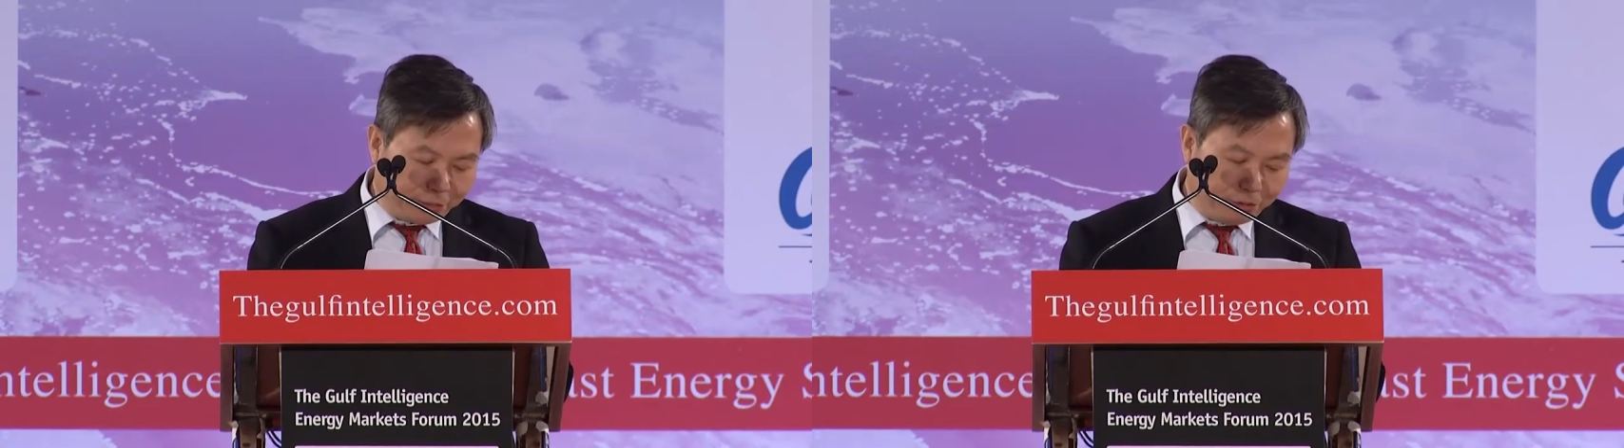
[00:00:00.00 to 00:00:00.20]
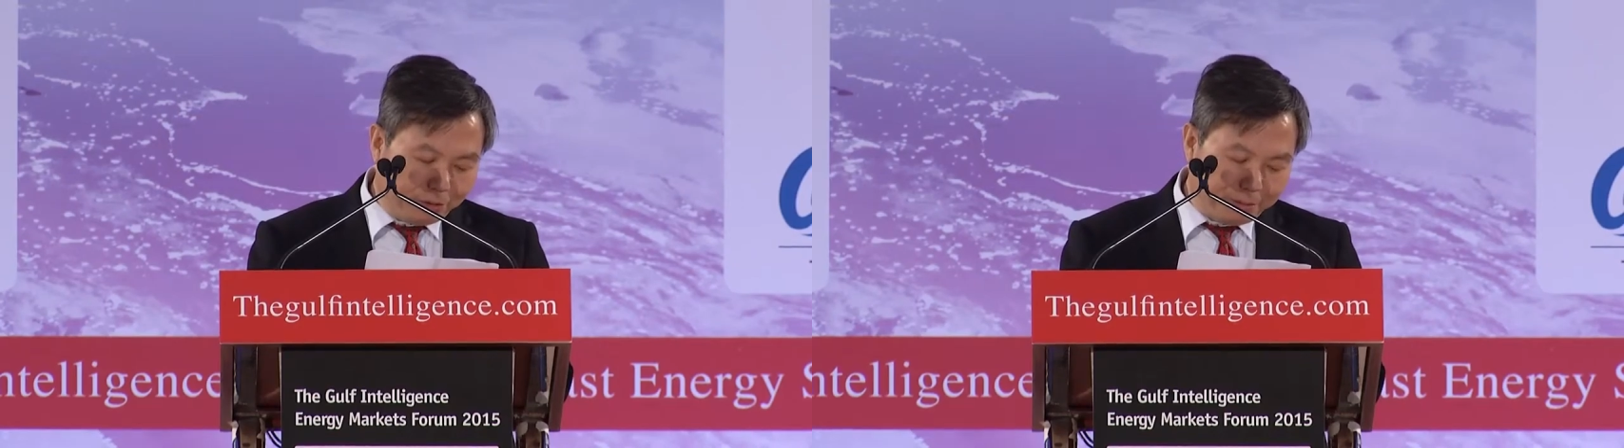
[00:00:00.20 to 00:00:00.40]

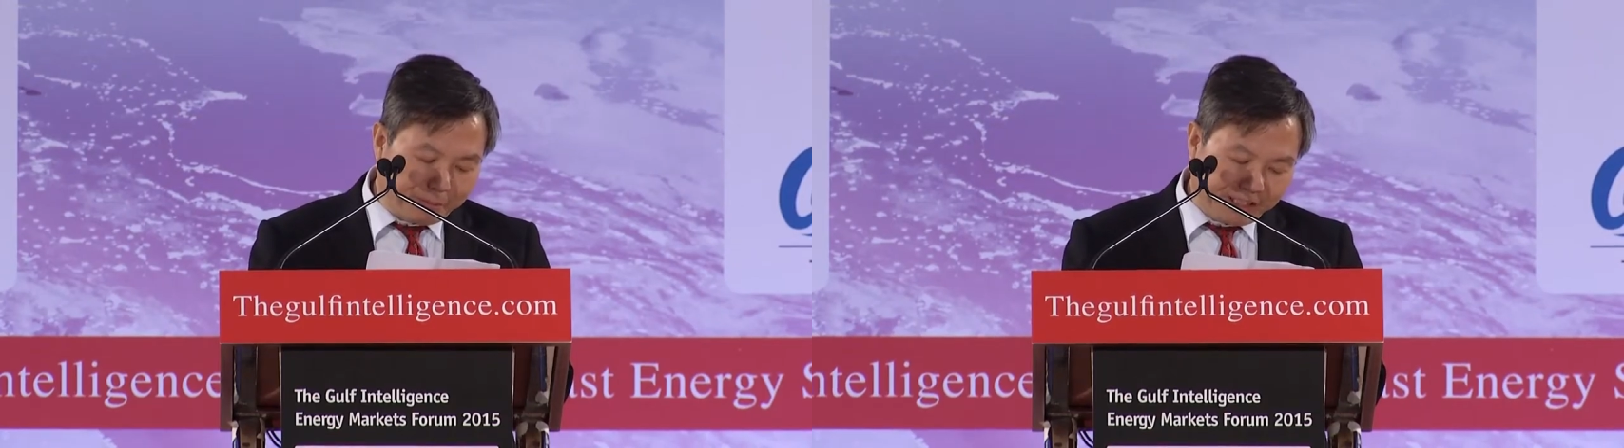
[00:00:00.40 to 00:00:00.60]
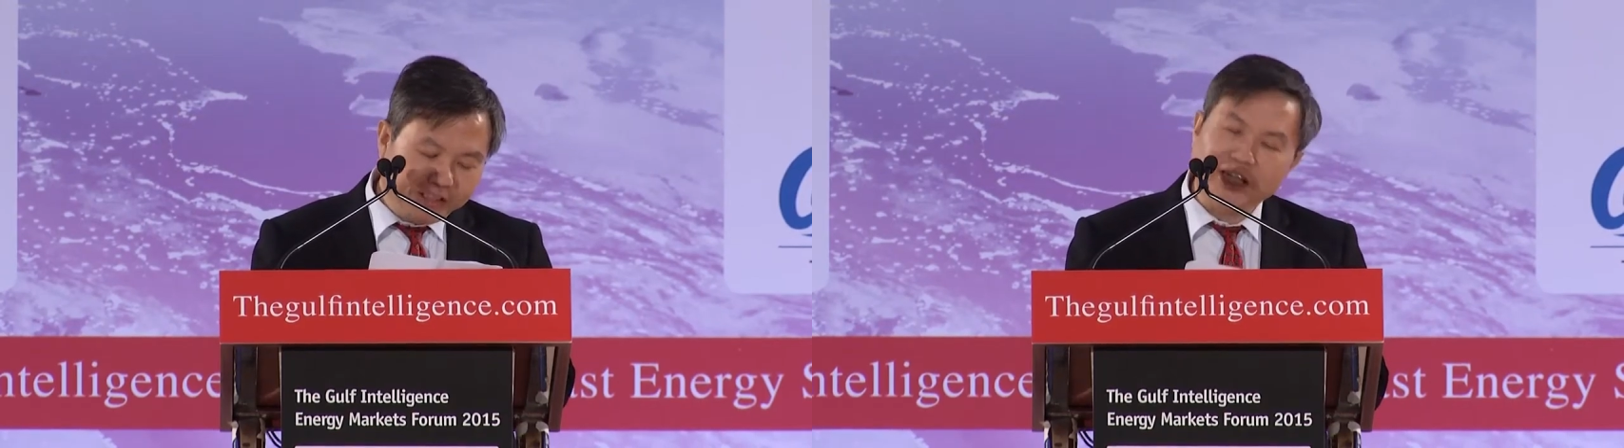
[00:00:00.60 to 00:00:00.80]
will be
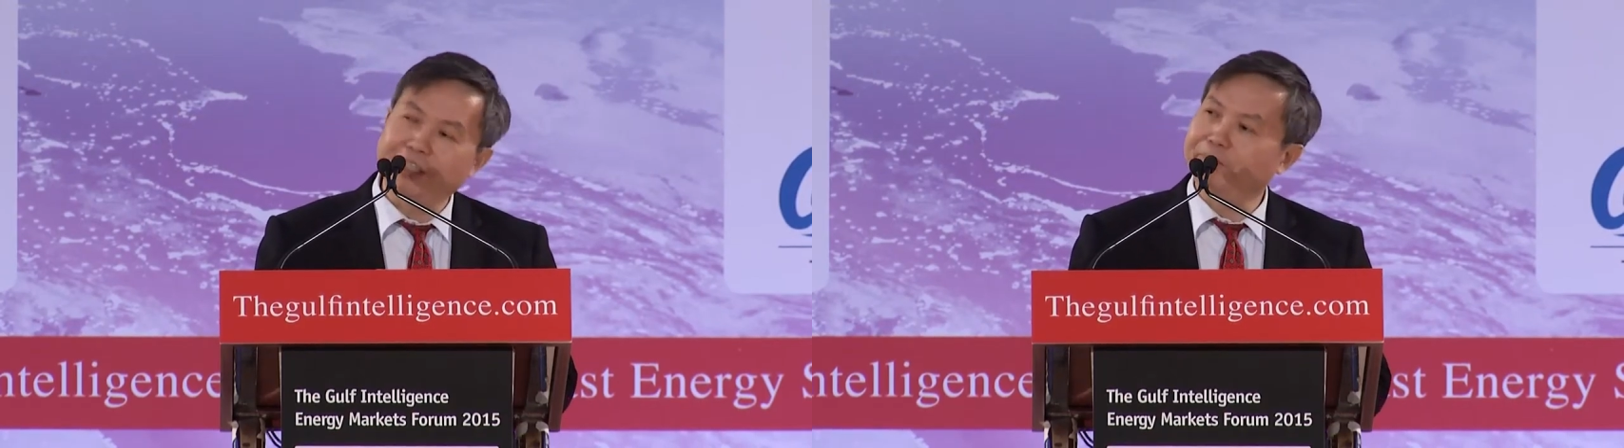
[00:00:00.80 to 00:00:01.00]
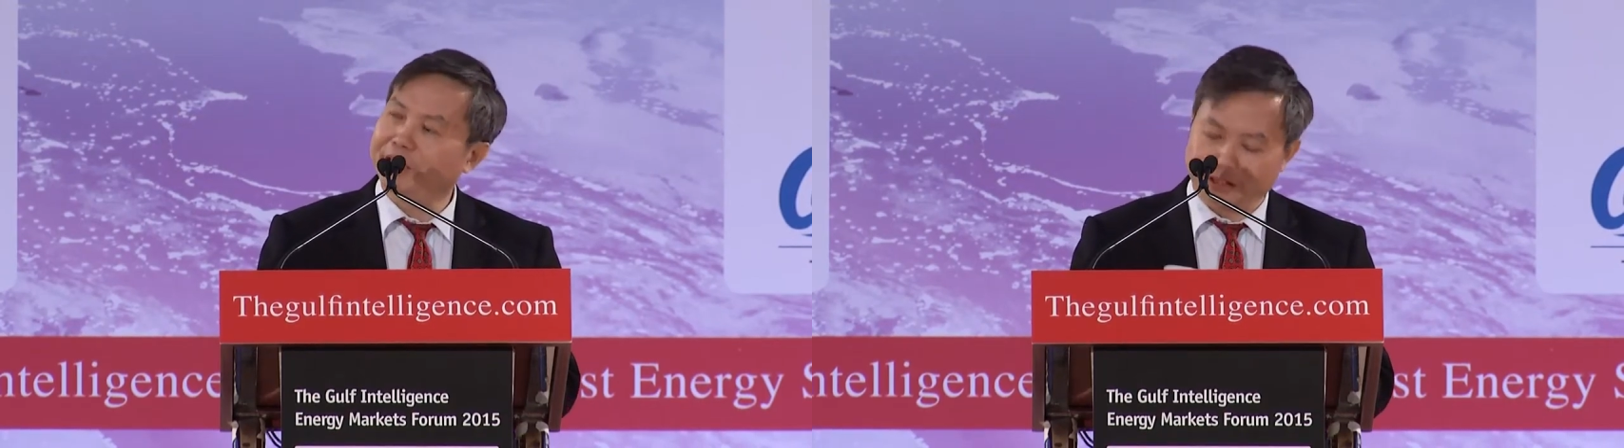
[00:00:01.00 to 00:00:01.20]

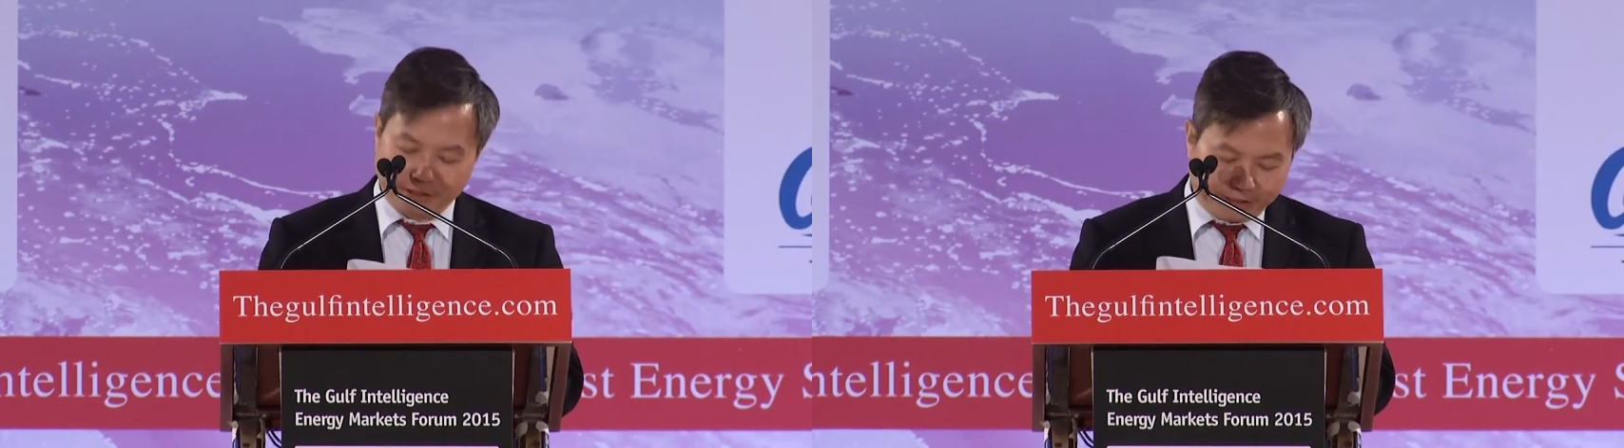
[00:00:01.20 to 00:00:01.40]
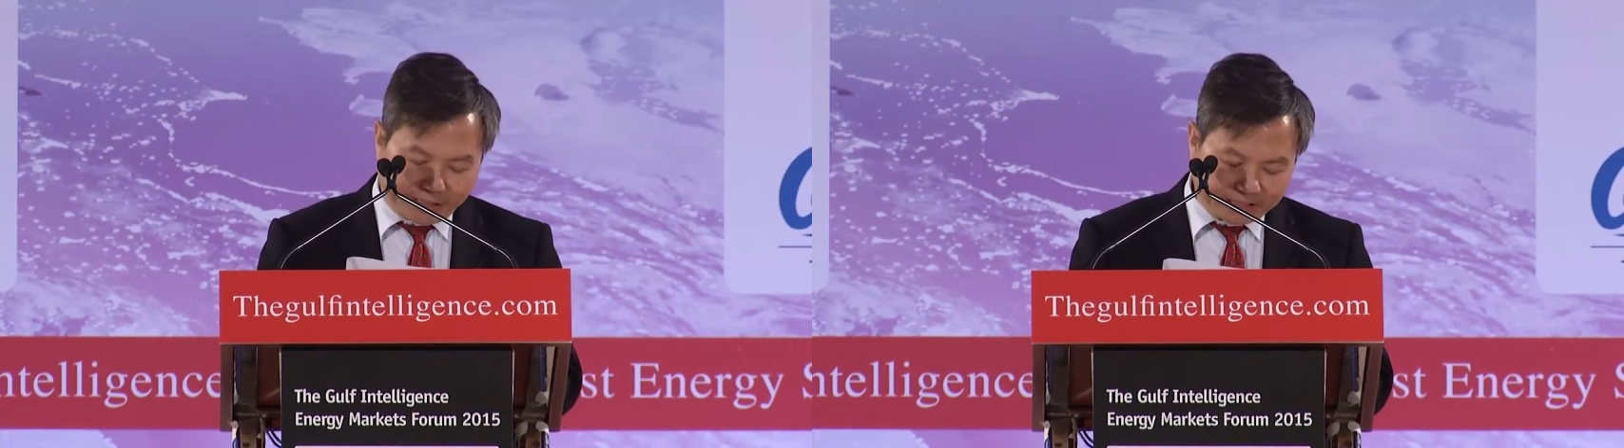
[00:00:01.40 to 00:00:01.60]
maintained in
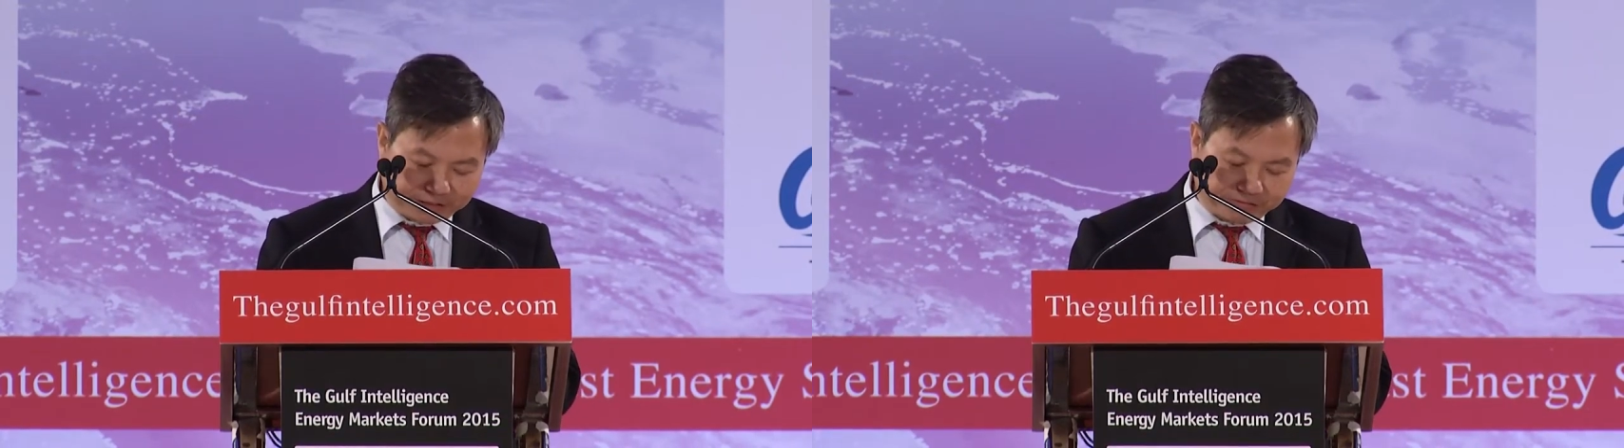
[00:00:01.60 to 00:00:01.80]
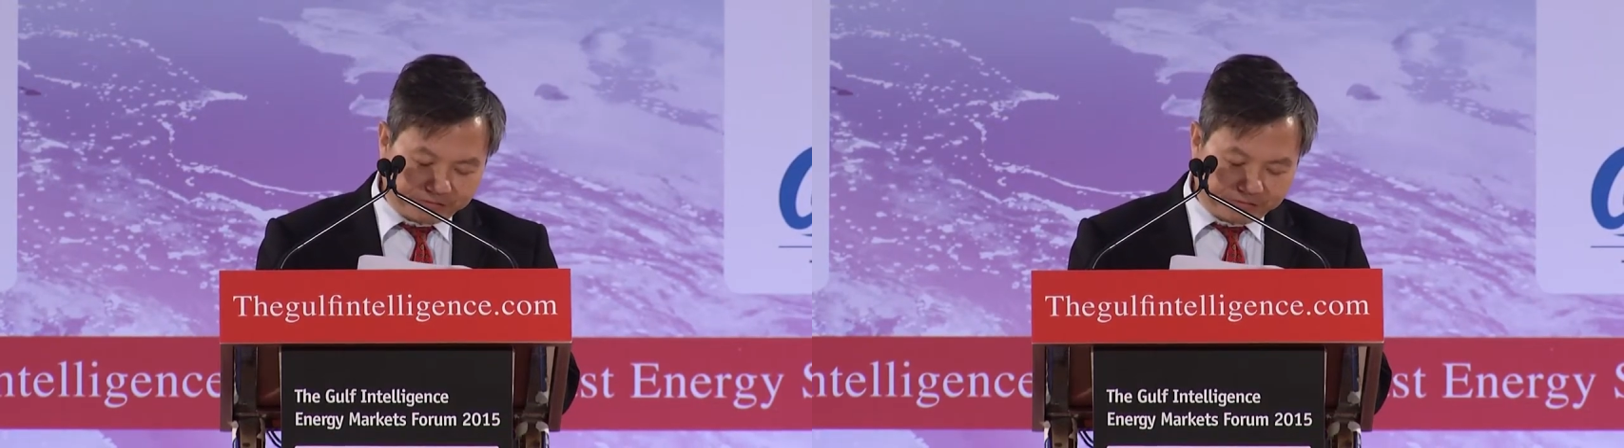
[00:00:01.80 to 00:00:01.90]
the next